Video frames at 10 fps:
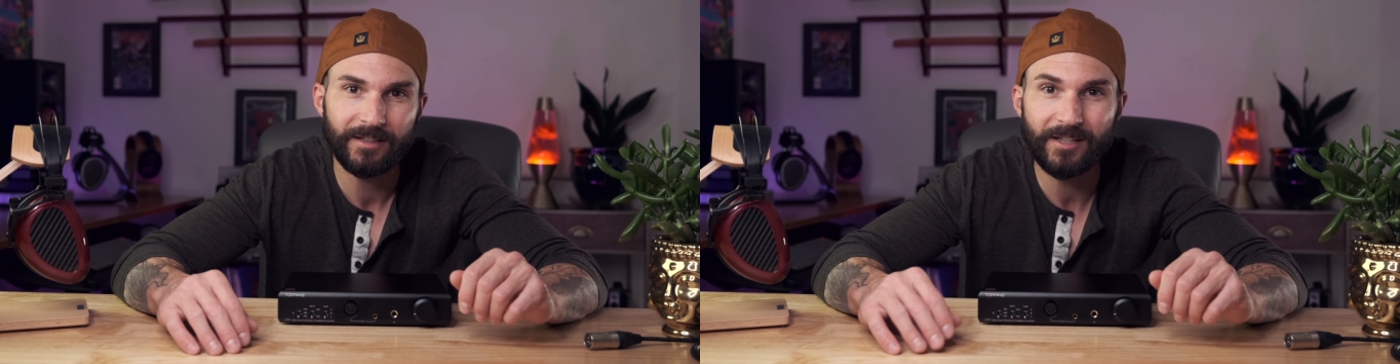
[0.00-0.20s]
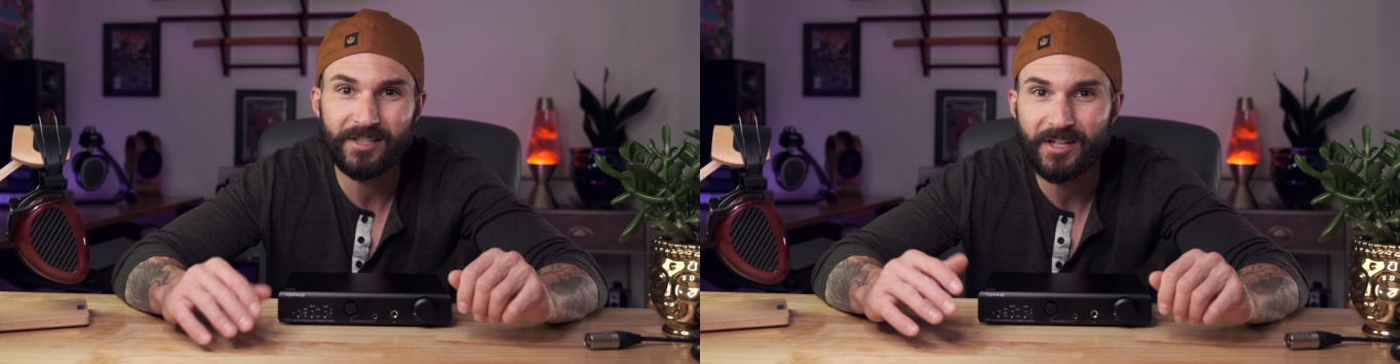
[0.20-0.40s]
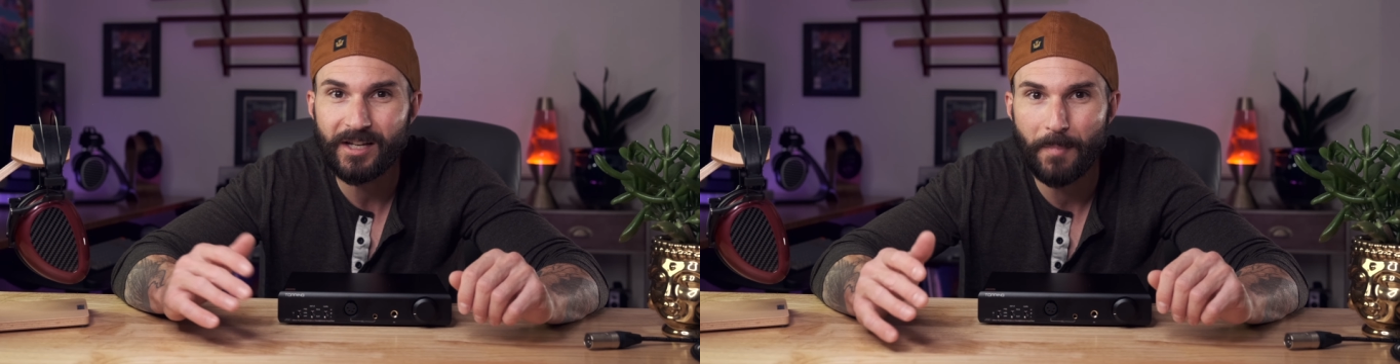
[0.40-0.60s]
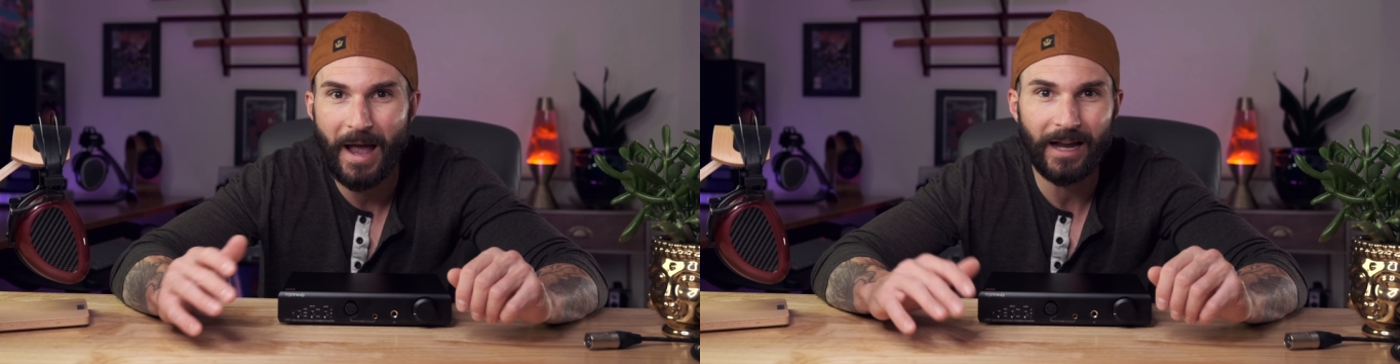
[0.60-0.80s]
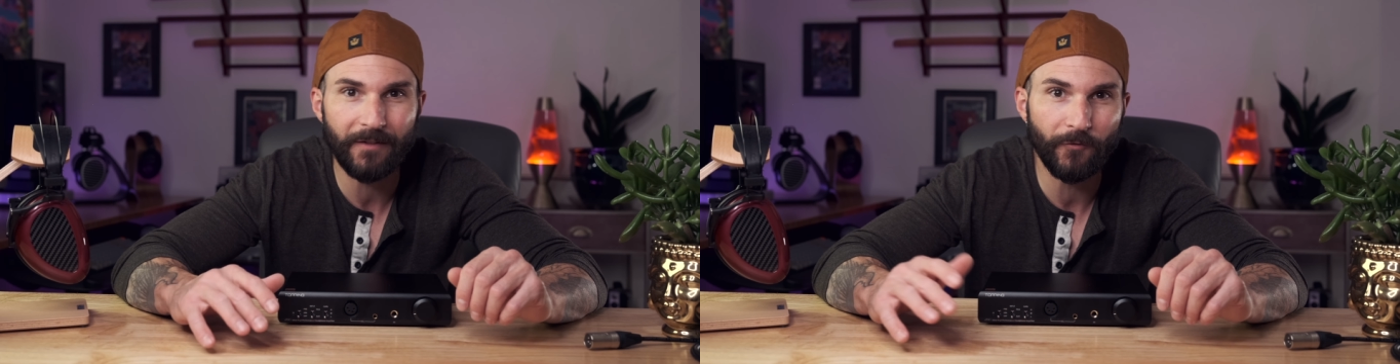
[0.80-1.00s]
Listening
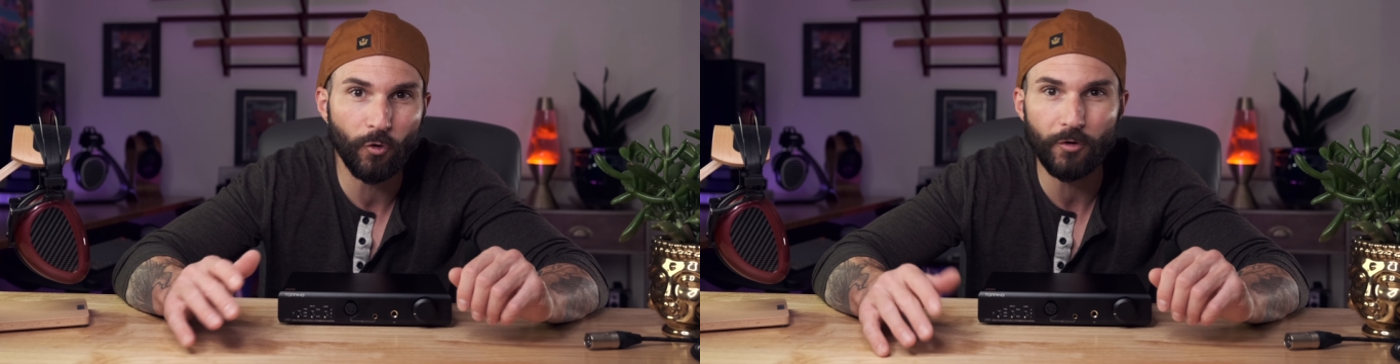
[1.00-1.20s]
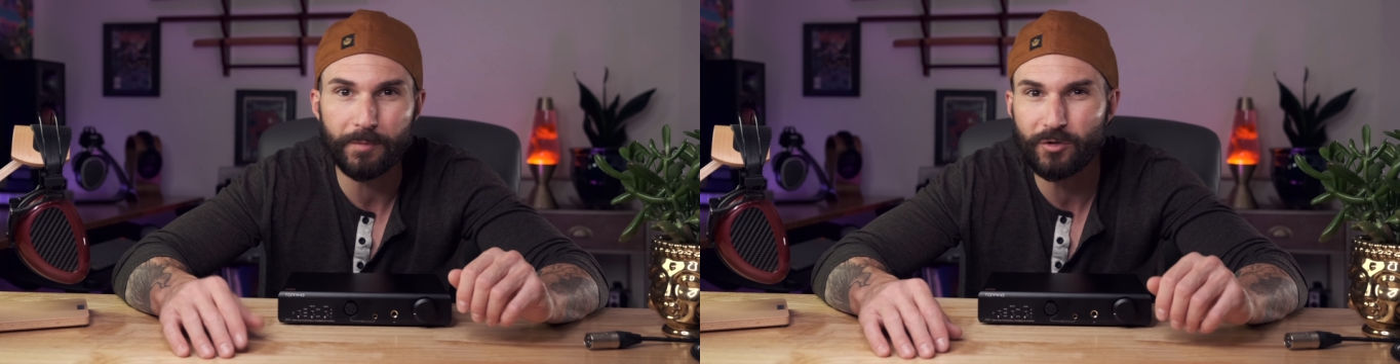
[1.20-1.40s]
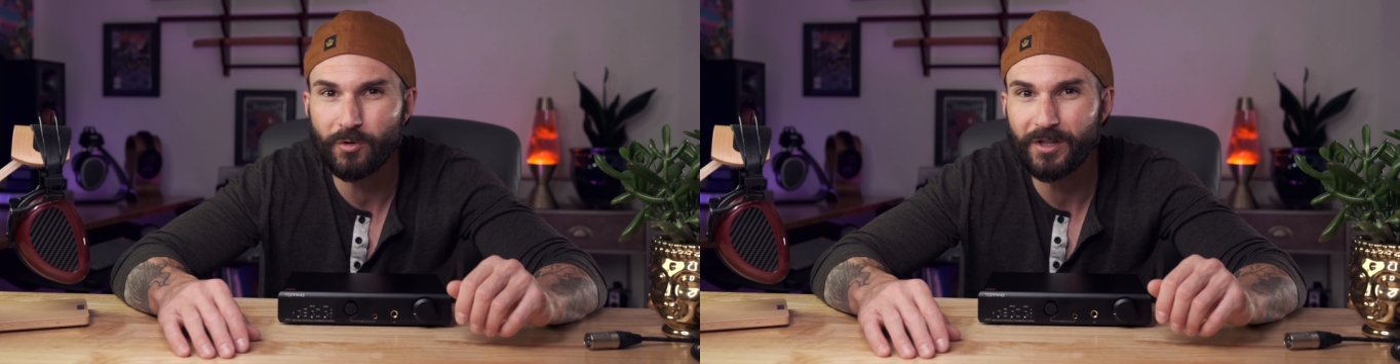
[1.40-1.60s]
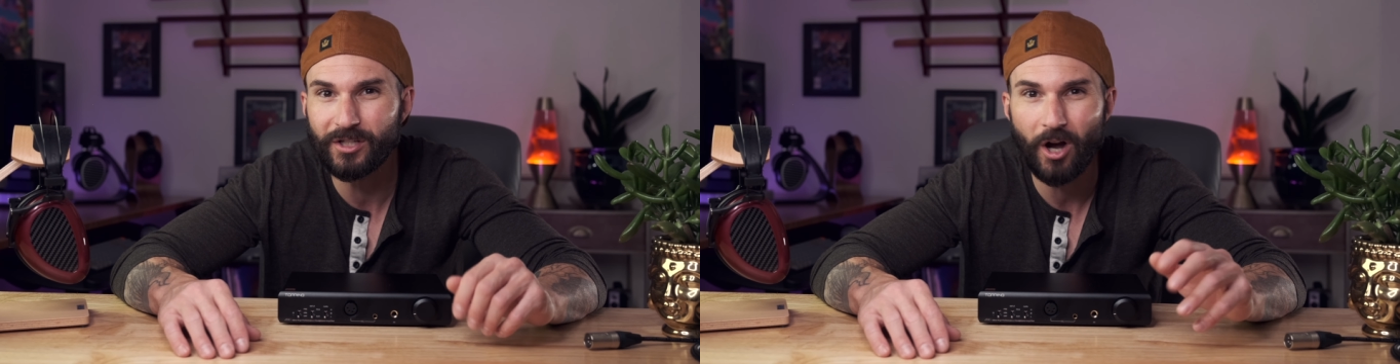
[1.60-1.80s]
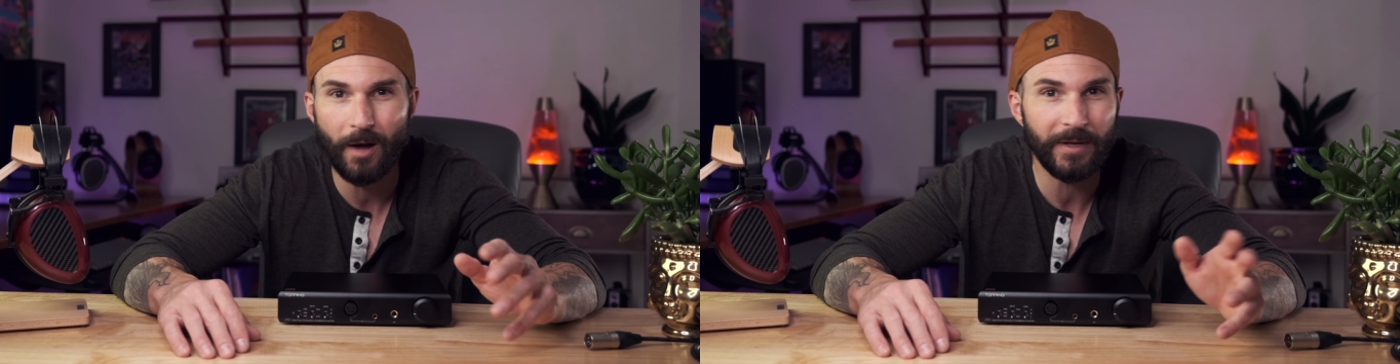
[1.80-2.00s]
back and forth between the
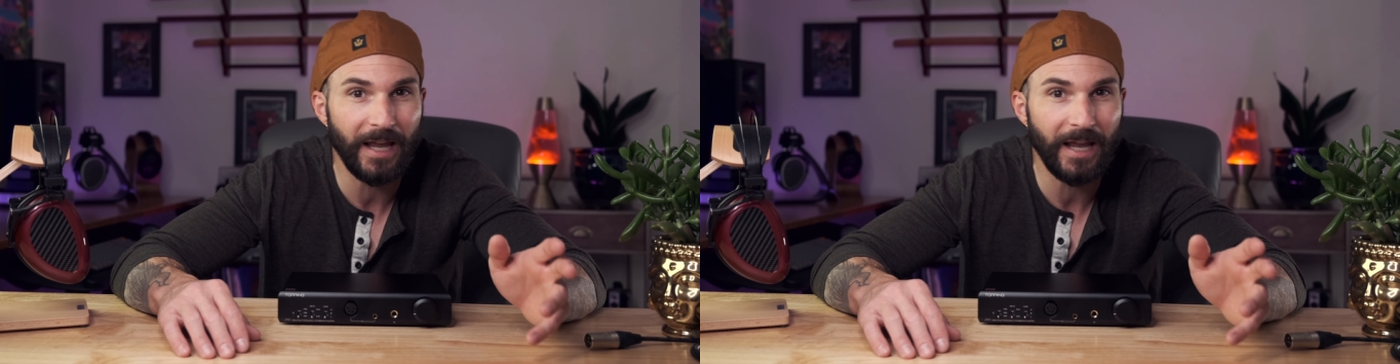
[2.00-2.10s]
Topping